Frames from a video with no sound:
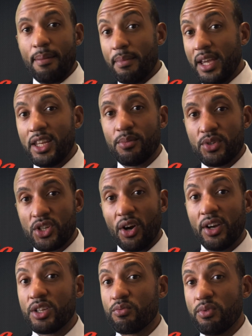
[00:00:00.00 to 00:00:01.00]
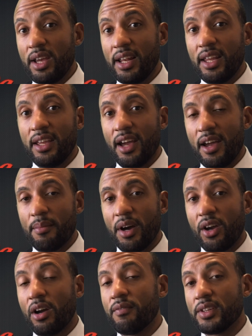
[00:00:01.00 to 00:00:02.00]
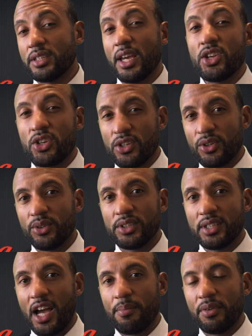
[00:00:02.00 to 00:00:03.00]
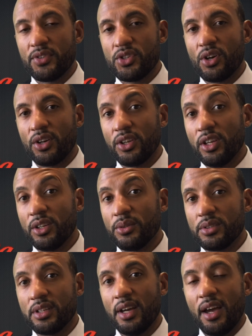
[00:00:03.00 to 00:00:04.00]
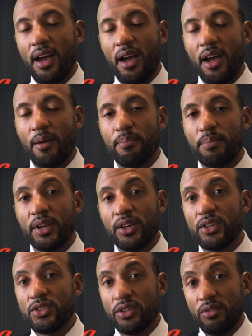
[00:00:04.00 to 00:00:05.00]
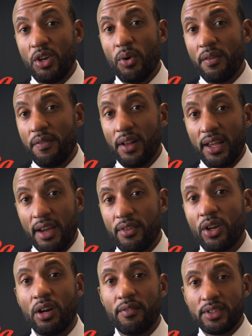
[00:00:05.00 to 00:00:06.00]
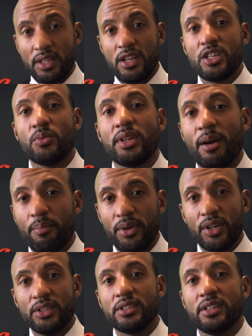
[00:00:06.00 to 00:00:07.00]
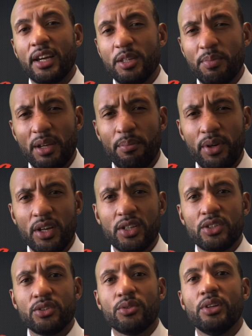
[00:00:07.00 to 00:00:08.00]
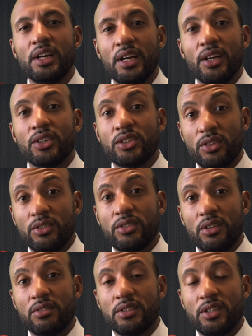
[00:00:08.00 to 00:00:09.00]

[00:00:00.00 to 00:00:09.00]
that medium shot is really a conversational type of shot used, because you want to feel like you're having a conversation with that person, that is being personal to